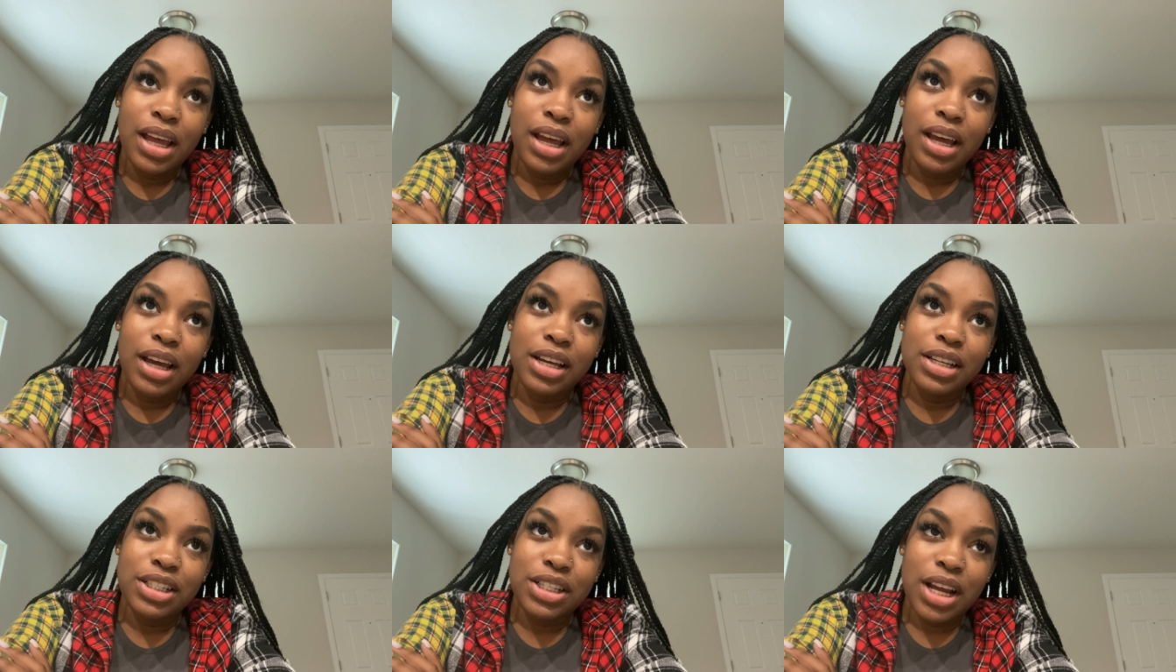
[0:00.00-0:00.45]

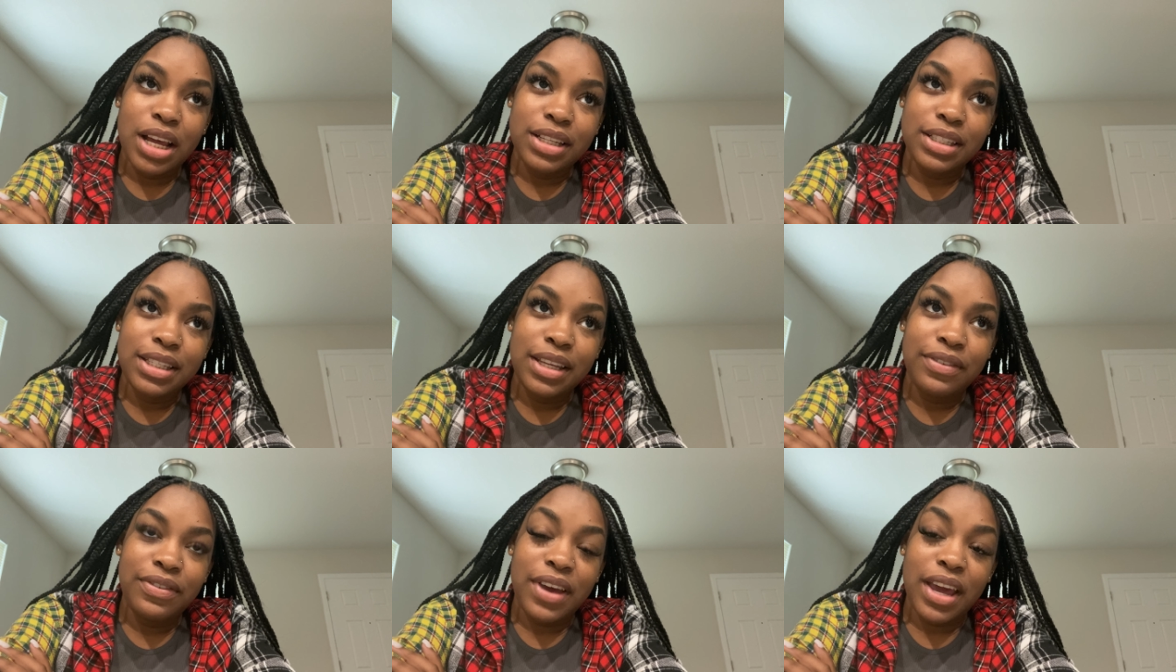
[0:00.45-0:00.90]

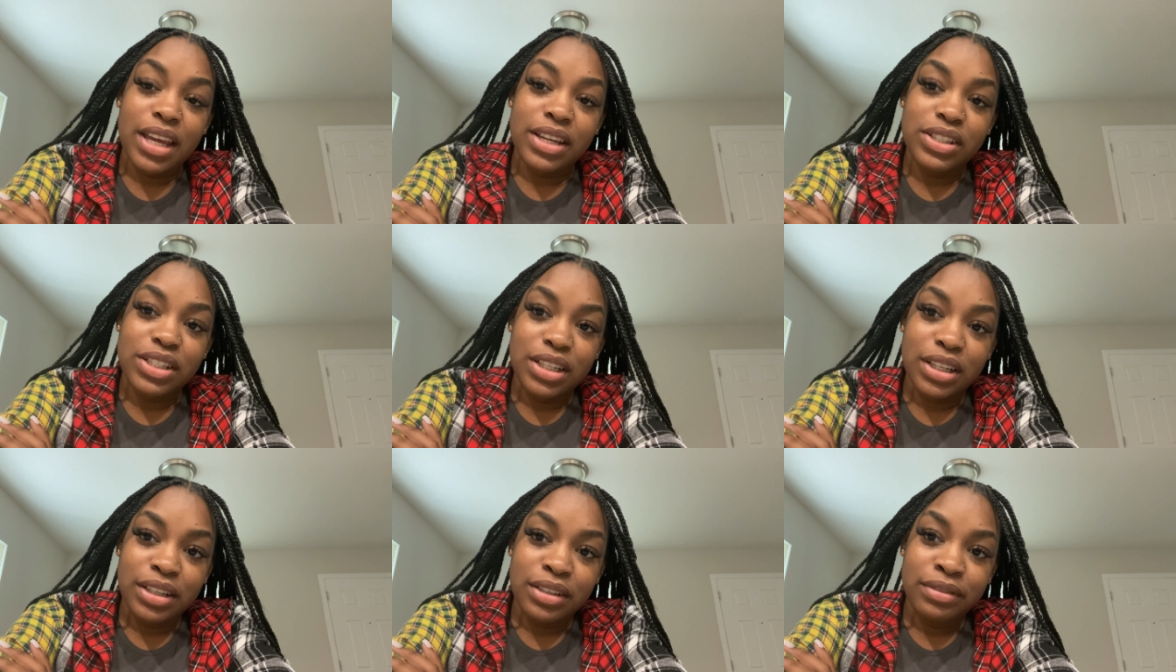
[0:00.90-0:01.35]
Ashanti
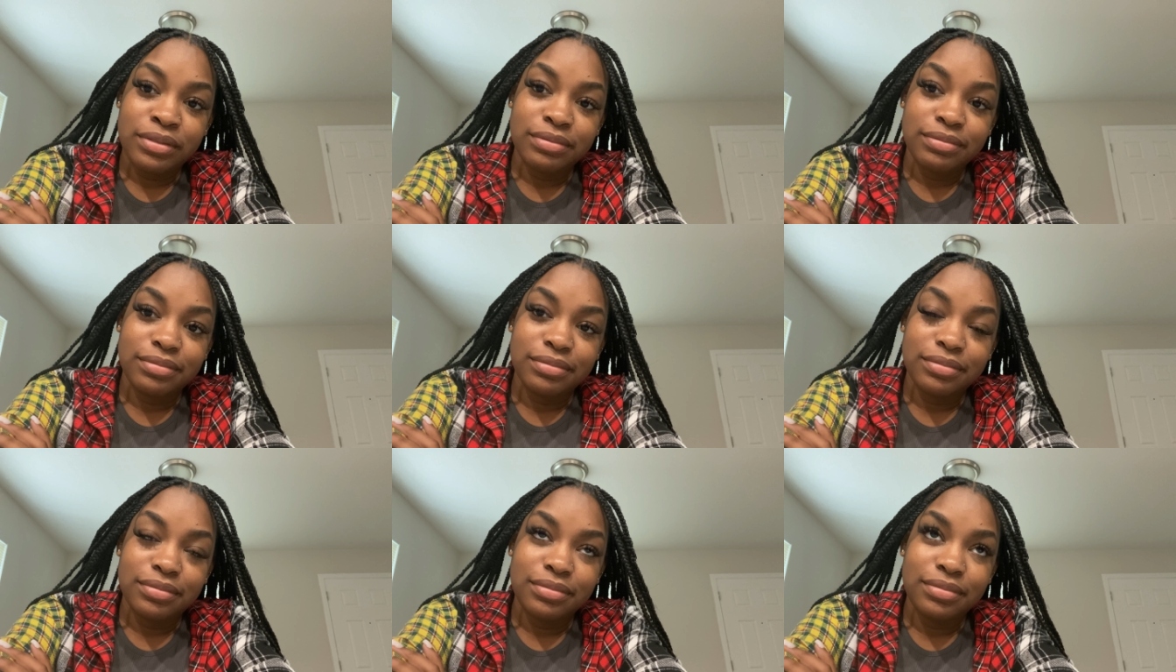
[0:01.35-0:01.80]
fashion,
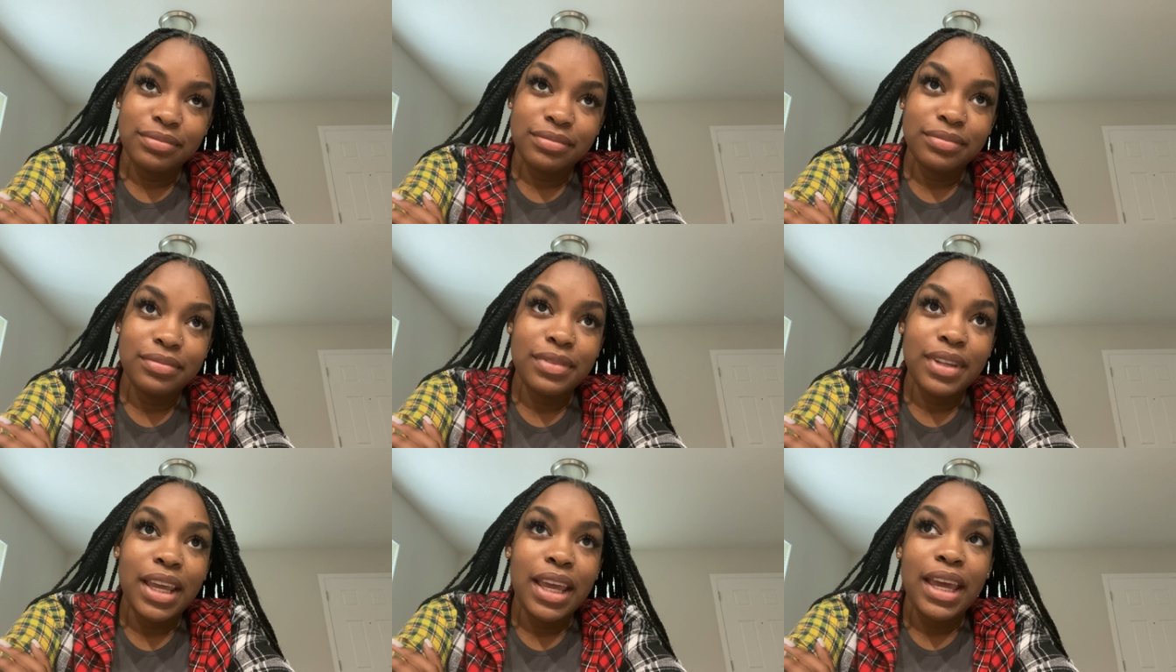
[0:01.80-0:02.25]

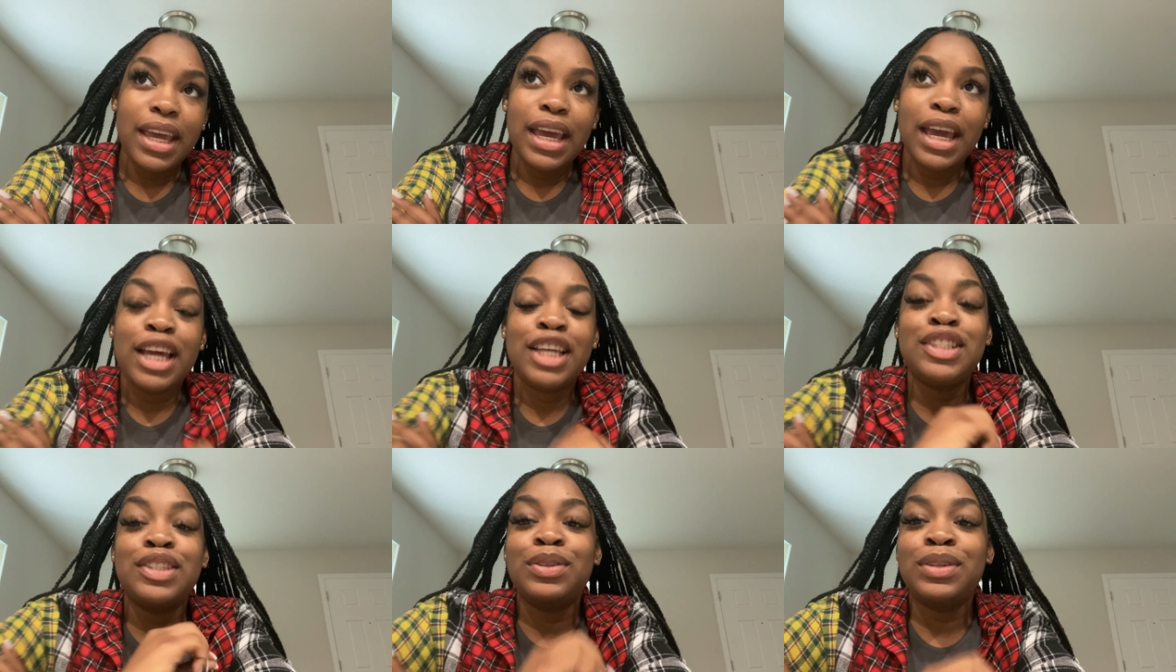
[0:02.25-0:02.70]

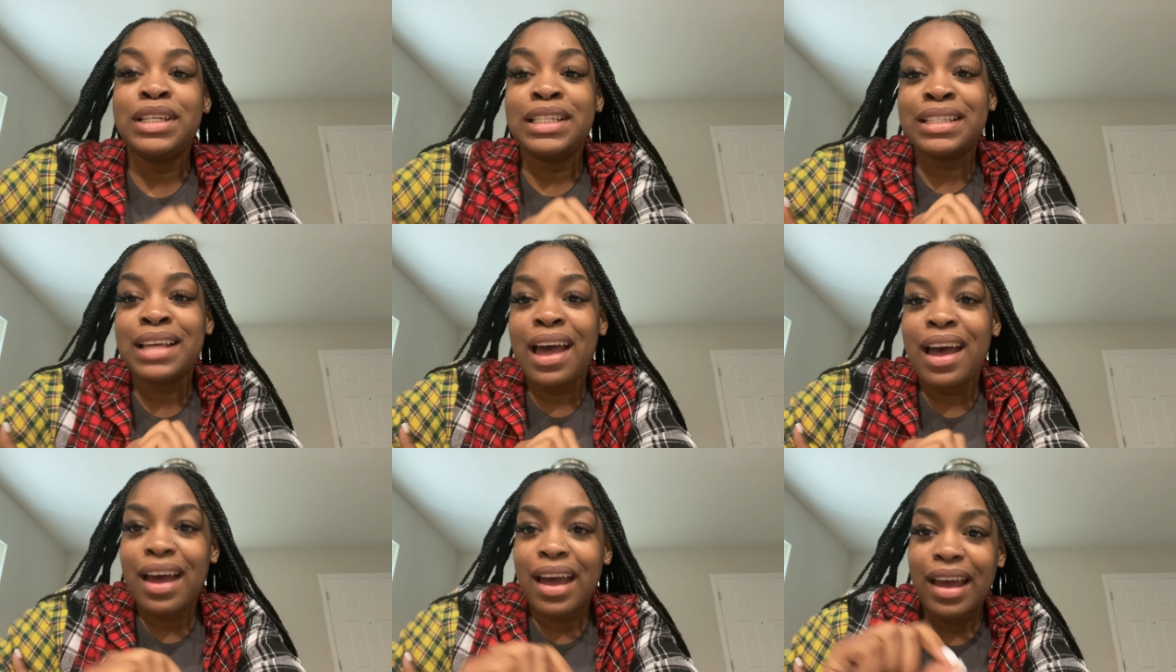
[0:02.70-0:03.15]
as soon as
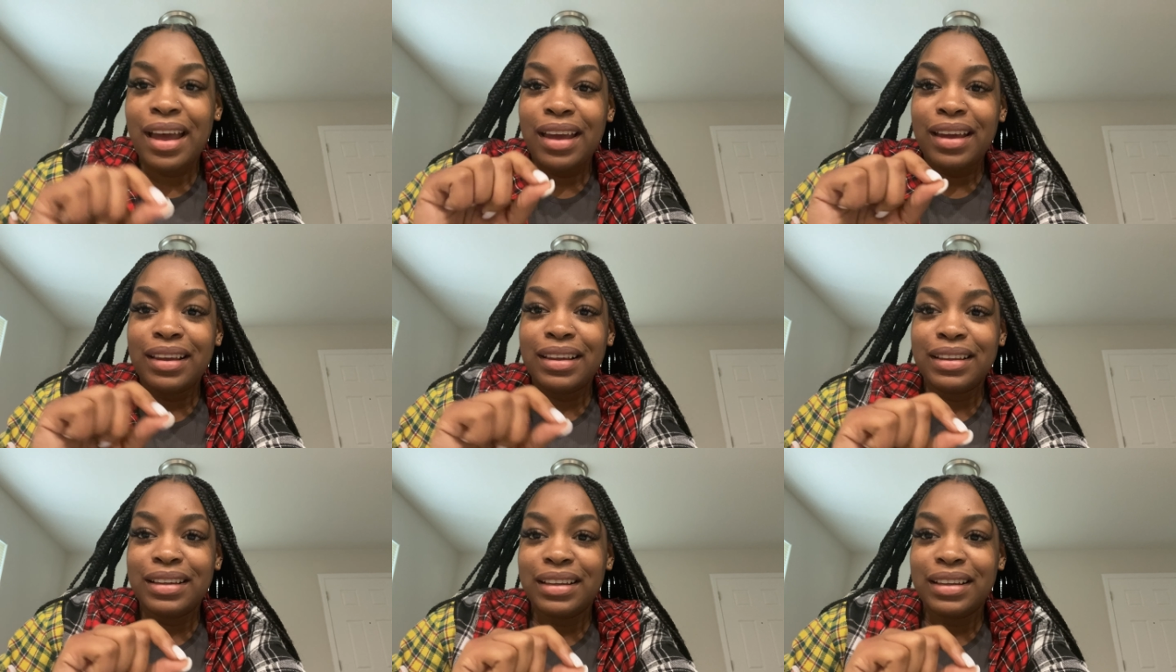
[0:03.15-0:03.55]
I